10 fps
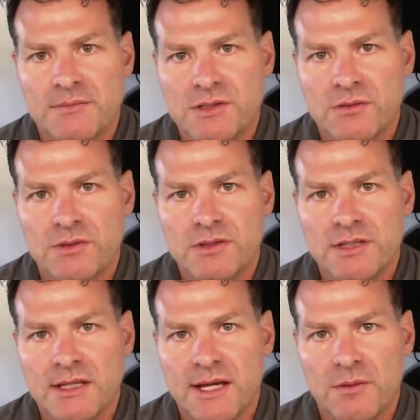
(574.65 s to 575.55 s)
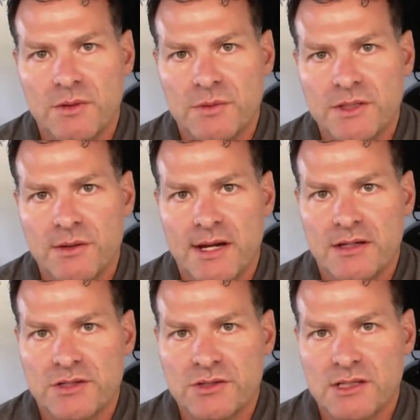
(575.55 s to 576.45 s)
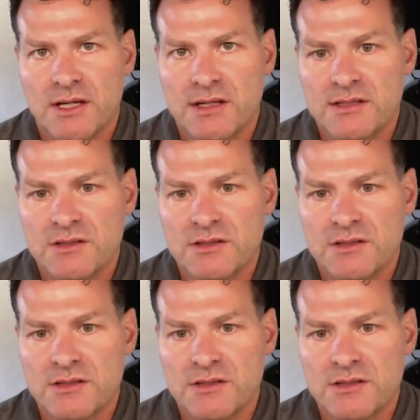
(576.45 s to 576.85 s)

So we're looking at when we do exercise,